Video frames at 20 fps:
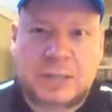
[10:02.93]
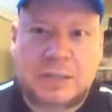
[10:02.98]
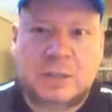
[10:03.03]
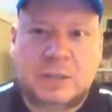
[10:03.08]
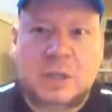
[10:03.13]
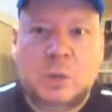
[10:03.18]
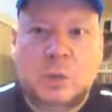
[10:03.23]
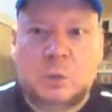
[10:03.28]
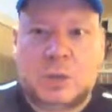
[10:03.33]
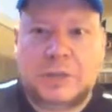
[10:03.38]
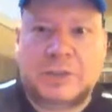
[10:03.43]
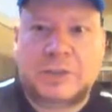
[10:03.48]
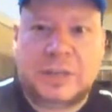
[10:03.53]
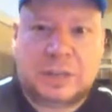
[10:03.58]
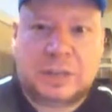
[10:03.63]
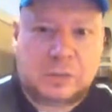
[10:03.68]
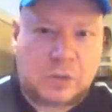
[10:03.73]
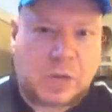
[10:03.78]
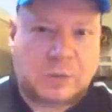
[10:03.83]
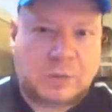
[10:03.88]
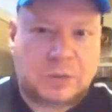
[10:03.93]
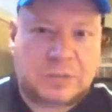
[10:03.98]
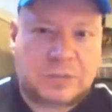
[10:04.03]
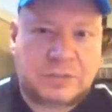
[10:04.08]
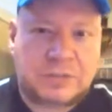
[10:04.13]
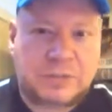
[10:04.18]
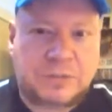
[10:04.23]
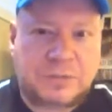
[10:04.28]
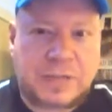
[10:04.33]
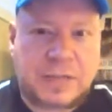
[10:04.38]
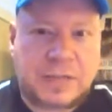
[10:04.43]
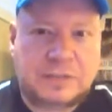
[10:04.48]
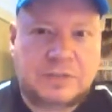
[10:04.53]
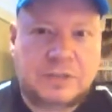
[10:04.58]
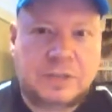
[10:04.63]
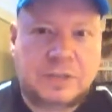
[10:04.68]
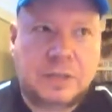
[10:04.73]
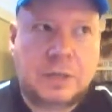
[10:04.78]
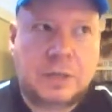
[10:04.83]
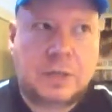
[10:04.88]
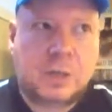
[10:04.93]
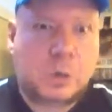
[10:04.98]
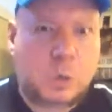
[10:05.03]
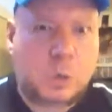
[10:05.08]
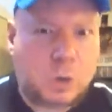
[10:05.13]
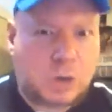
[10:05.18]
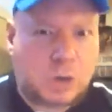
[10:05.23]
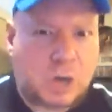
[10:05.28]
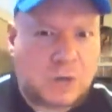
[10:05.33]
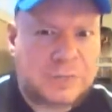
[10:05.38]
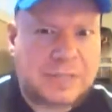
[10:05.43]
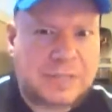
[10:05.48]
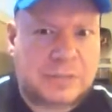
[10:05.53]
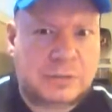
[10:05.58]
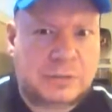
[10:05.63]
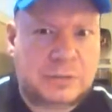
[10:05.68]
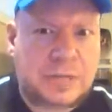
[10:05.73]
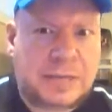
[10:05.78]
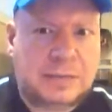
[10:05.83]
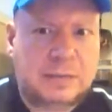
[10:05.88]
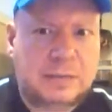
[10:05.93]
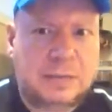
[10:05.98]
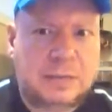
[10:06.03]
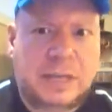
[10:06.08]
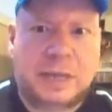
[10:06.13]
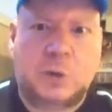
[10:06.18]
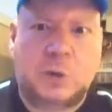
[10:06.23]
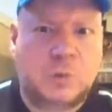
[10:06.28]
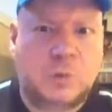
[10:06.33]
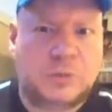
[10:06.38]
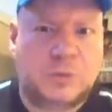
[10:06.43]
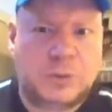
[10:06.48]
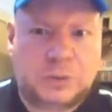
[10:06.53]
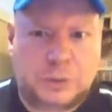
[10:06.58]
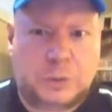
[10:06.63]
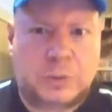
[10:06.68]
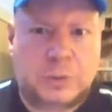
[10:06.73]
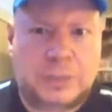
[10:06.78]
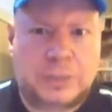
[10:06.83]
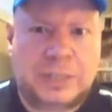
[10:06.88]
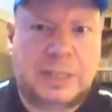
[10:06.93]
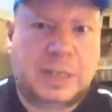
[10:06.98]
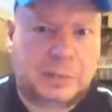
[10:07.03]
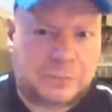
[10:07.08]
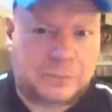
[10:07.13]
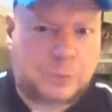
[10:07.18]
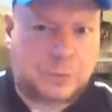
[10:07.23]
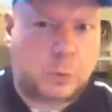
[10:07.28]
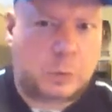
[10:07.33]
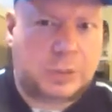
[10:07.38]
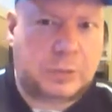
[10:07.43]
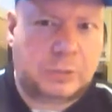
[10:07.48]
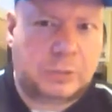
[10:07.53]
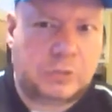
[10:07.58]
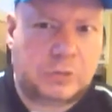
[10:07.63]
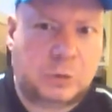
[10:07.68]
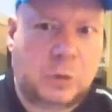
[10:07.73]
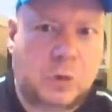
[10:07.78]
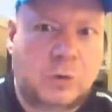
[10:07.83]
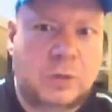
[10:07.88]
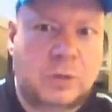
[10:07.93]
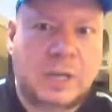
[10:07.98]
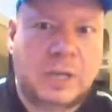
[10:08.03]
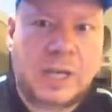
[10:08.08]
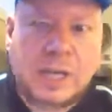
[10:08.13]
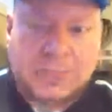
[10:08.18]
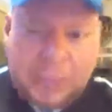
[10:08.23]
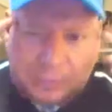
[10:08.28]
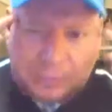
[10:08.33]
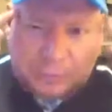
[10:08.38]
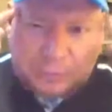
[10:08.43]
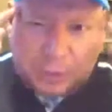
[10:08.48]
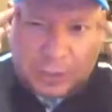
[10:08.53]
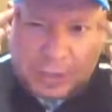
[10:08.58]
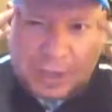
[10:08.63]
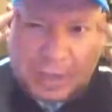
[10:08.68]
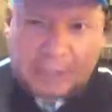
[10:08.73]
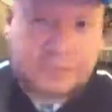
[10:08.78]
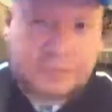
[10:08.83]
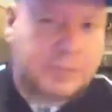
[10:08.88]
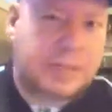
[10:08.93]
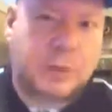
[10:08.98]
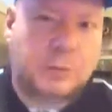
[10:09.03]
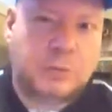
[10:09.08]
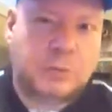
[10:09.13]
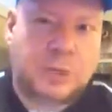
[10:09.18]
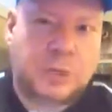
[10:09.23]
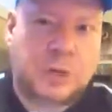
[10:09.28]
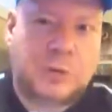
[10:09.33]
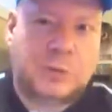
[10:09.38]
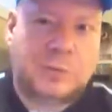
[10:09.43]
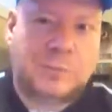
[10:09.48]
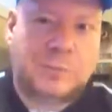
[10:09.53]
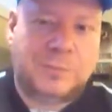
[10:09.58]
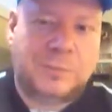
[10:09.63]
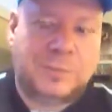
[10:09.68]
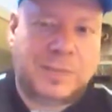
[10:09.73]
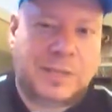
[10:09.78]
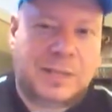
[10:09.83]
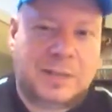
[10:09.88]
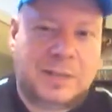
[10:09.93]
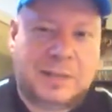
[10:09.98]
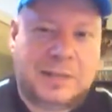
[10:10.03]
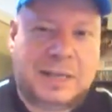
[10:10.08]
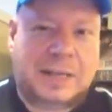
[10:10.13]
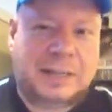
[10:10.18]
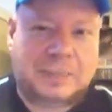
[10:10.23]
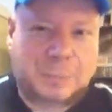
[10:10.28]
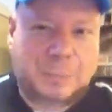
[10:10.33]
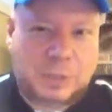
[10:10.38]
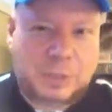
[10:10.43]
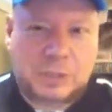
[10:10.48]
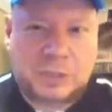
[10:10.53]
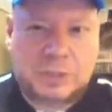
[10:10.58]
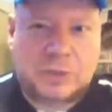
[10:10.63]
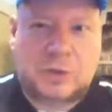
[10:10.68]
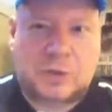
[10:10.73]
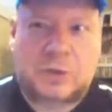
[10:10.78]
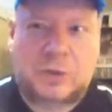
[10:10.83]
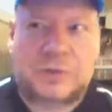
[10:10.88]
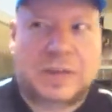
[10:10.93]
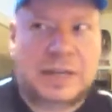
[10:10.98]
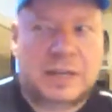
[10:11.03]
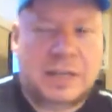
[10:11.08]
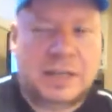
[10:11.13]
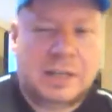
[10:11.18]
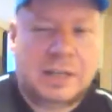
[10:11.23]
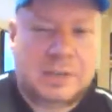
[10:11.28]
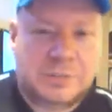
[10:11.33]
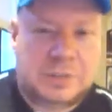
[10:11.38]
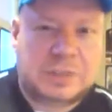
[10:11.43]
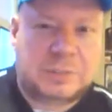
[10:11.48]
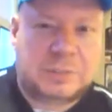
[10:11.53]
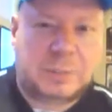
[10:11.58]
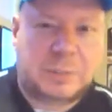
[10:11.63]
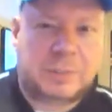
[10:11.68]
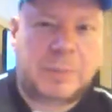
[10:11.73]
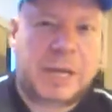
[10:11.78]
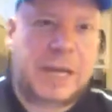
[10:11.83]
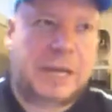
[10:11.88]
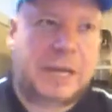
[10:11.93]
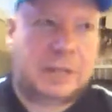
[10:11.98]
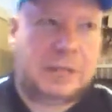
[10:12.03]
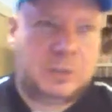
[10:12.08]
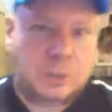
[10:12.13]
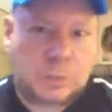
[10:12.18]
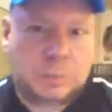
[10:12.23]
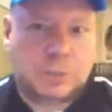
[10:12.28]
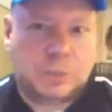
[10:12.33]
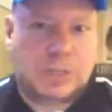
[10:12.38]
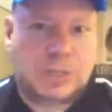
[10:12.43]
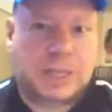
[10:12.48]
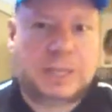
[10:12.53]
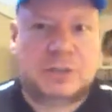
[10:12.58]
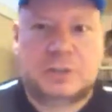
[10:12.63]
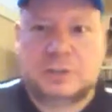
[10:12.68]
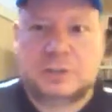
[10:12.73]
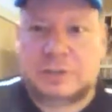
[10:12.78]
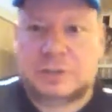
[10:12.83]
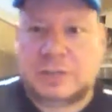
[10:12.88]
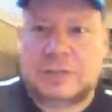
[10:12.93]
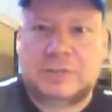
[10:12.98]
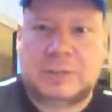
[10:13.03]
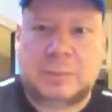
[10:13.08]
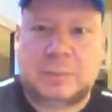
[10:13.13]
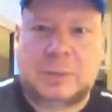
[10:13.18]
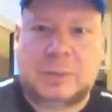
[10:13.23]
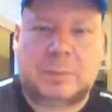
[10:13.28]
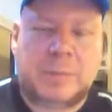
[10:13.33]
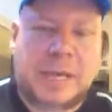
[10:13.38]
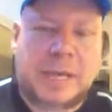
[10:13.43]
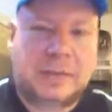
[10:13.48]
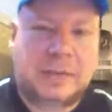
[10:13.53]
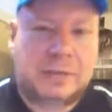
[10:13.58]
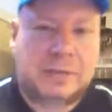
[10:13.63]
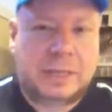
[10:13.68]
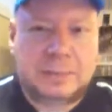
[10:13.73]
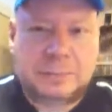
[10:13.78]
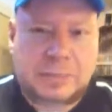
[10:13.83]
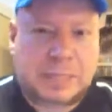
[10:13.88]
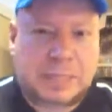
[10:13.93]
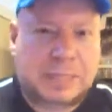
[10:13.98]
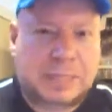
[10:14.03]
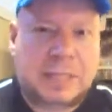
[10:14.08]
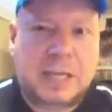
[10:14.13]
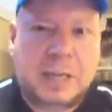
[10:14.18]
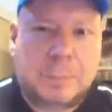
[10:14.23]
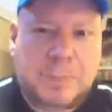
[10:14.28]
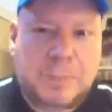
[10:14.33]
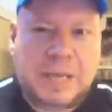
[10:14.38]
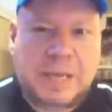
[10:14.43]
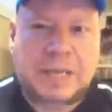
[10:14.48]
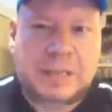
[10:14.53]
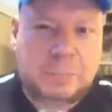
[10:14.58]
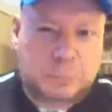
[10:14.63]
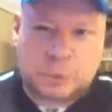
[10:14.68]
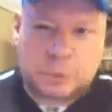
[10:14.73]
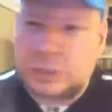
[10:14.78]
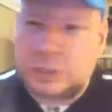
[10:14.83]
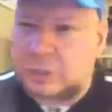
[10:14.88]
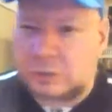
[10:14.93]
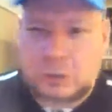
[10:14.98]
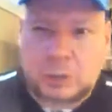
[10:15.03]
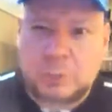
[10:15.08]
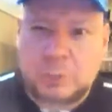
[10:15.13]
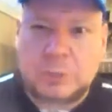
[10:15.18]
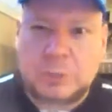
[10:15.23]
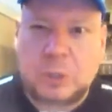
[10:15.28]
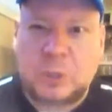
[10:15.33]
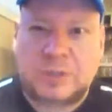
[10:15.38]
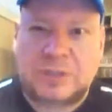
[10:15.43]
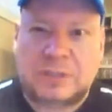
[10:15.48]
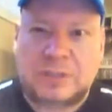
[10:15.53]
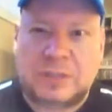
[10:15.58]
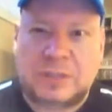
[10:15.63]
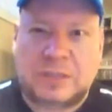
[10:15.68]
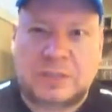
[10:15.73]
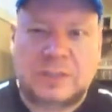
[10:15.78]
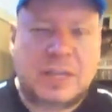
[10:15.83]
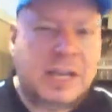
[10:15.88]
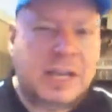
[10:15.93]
it, where I think a lot of wrestling fans who are on the internet and over 30 and 40 years old, they forget, they don't know that it's political, that Vince McMahon and Triple H and Stephanie McMahon, they like pick and predetermine all these things.